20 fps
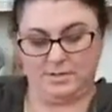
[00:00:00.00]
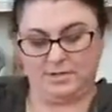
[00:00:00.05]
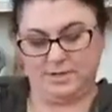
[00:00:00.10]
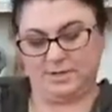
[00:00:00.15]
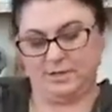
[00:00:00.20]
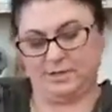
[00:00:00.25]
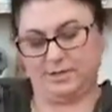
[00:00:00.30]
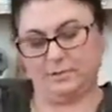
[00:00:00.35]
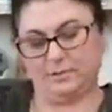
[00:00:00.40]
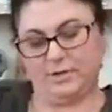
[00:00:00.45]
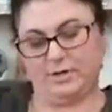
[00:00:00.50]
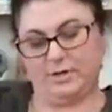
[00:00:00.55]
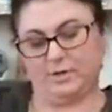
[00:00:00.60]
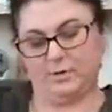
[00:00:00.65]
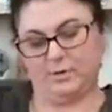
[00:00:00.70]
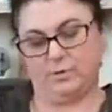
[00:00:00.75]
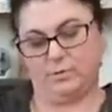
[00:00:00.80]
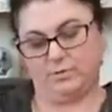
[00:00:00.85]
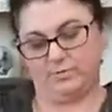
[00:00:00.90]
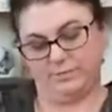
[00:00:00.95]
You don't want to
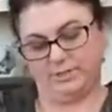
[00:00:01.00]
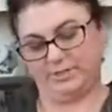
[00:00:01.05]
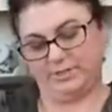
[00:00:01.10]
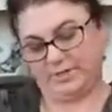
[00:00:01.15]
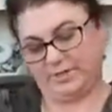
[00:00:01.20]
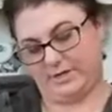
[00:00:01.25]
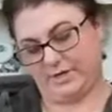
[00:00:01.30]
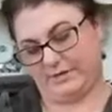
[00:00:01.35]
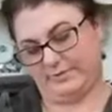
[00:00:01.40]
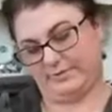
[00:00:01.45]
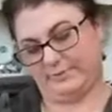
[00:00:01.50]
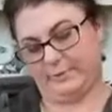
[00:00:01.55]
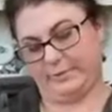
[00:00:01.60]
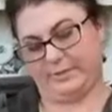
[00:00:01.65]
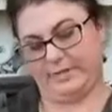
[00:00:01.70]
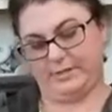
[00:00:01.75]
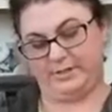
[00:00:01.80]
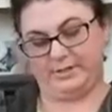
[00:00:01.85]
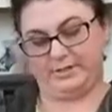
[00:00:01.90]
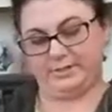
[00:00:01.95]
over stuff,
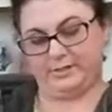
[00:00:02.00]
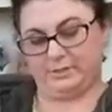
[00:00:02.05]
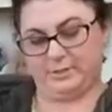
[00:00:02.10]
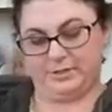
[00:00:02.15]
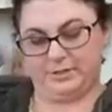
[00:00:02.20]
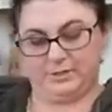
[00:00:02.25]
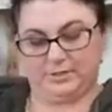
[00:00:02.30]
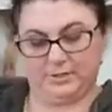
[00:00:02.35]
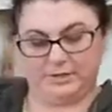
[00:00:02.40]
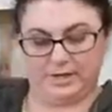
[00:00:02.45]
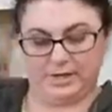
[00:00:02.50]
but this one,